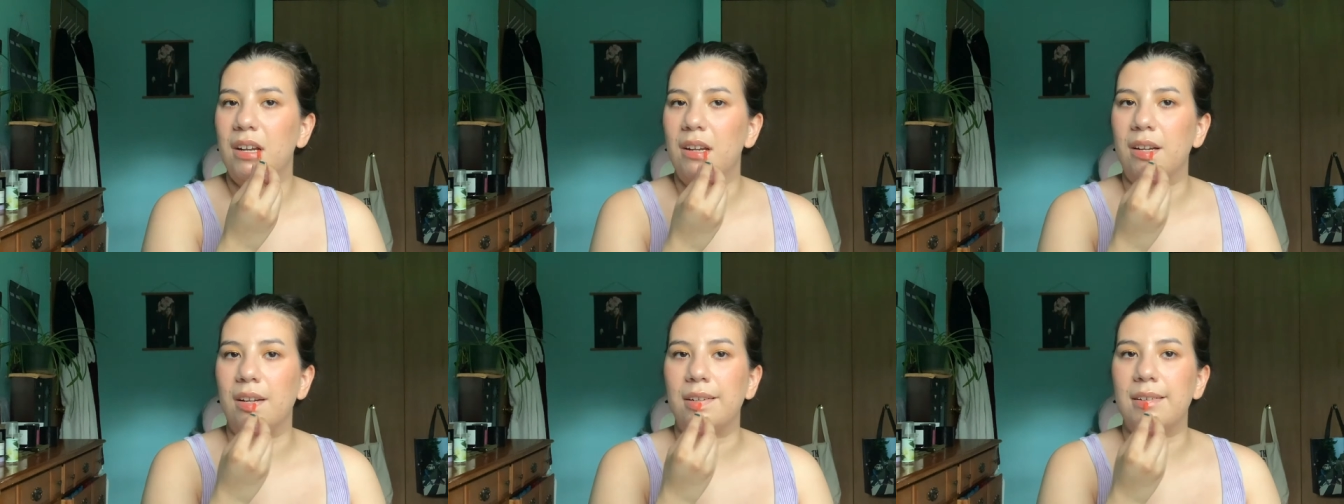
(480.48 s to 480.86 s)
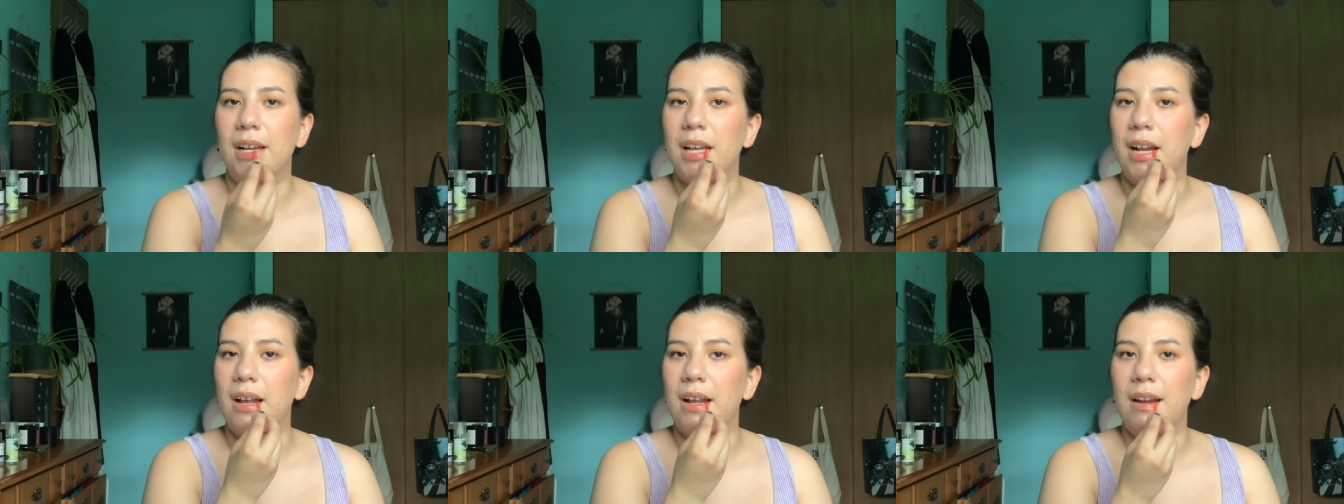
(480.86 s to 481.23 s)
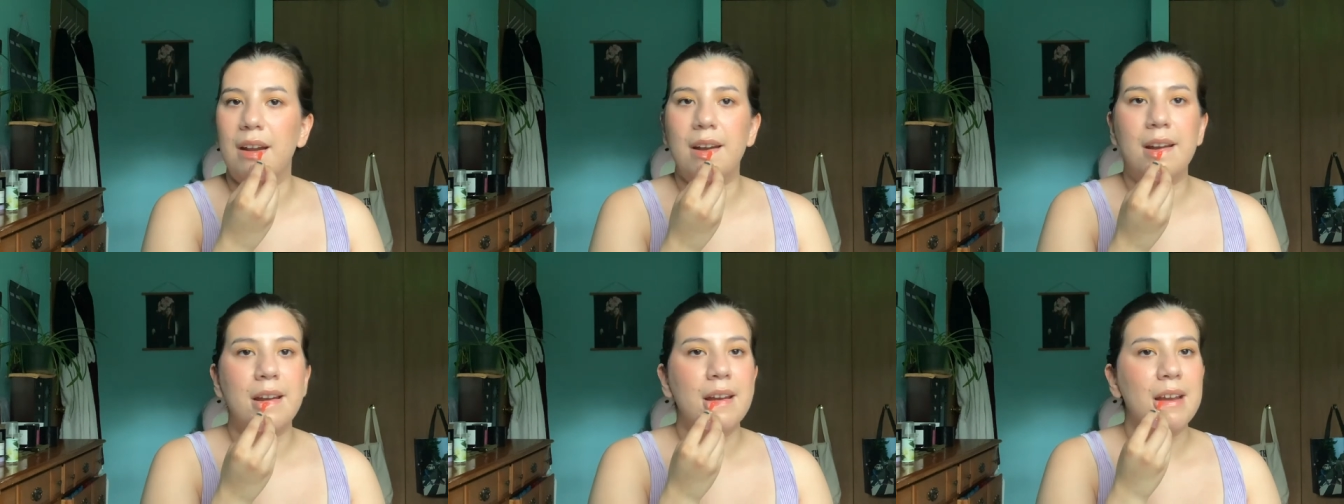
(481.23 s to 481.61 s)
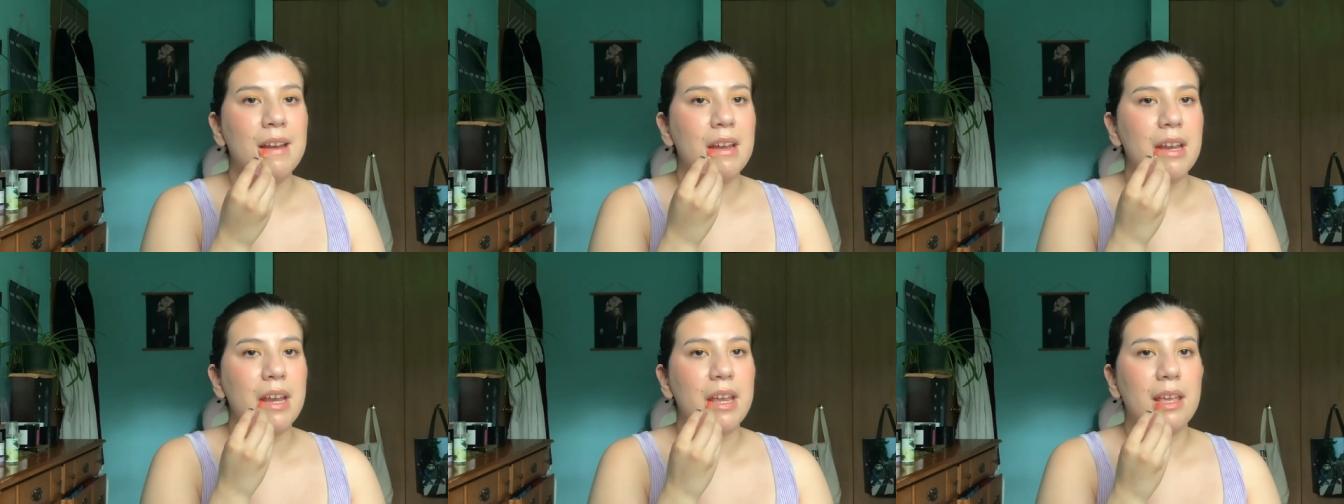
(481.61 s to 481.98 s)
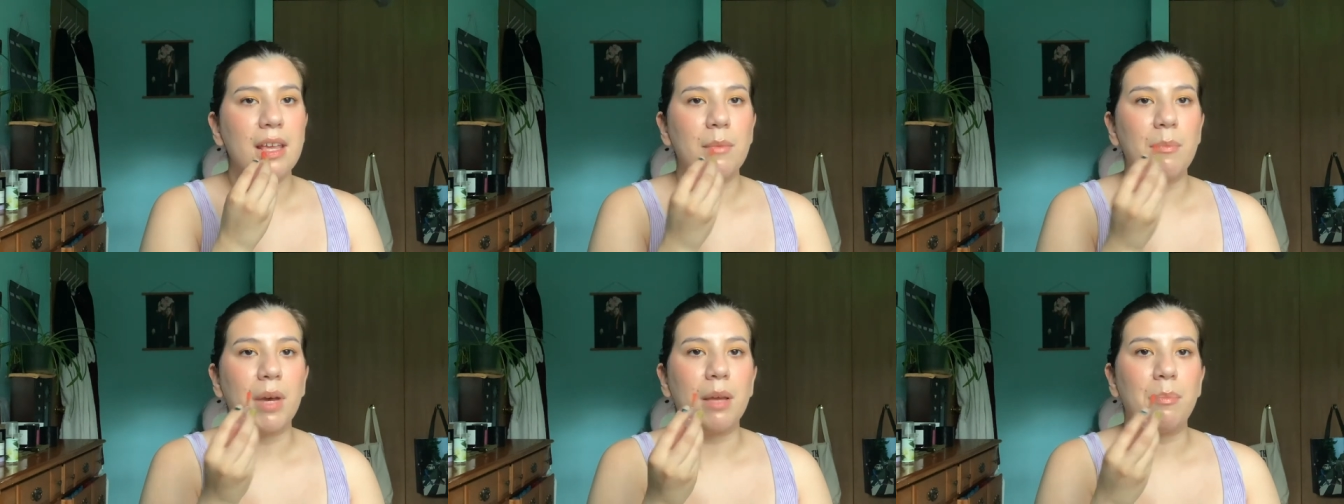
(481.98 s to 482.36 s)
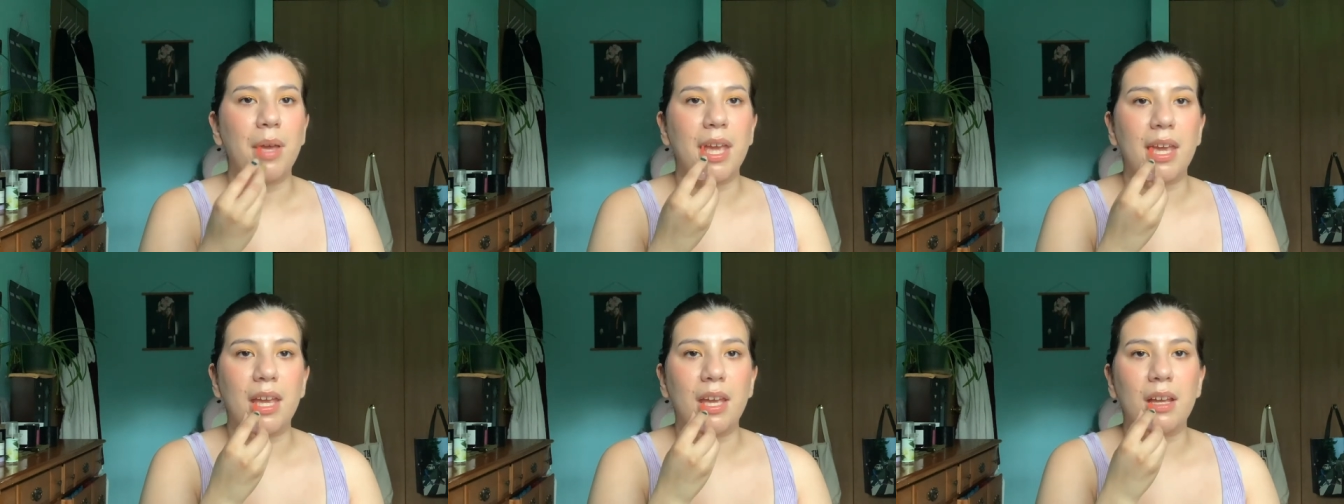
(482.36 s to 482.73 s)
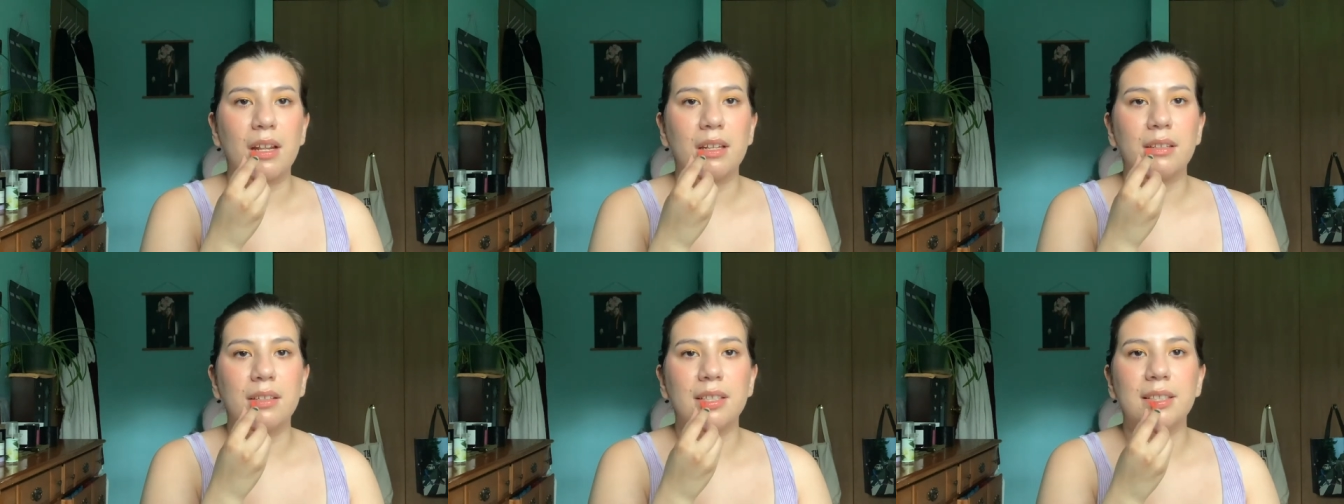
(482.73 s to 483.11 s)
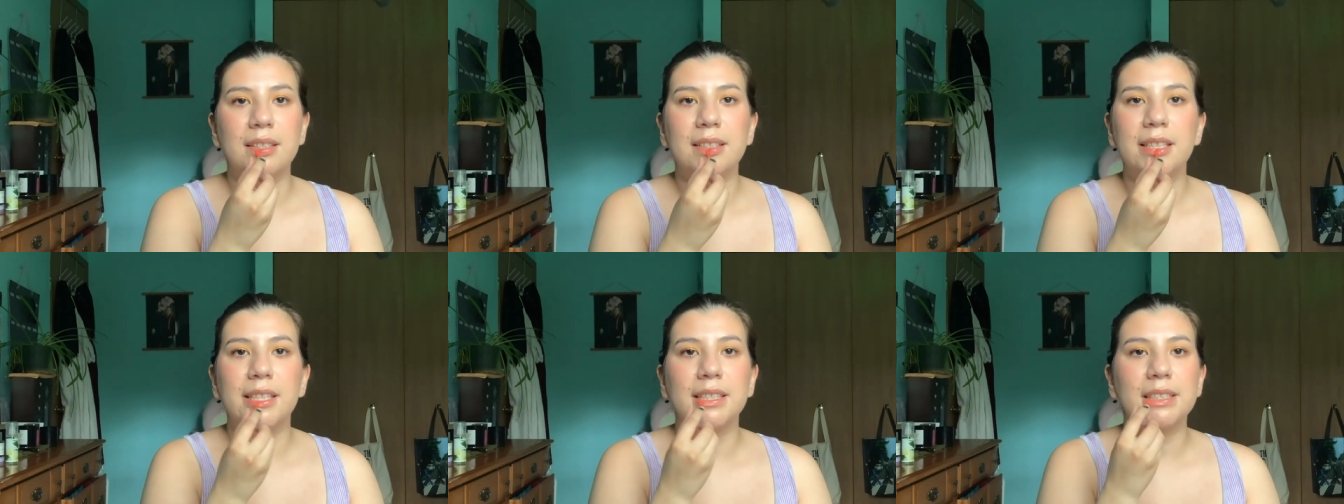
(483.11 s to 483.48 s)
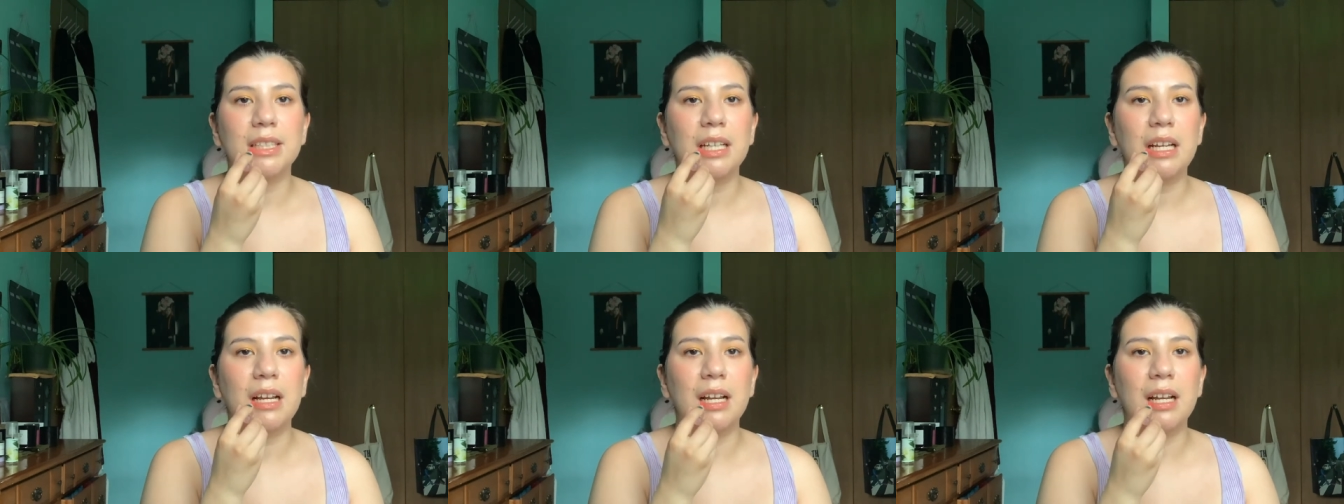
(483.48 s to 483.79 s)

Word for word: here I'll try it on, in my pan series.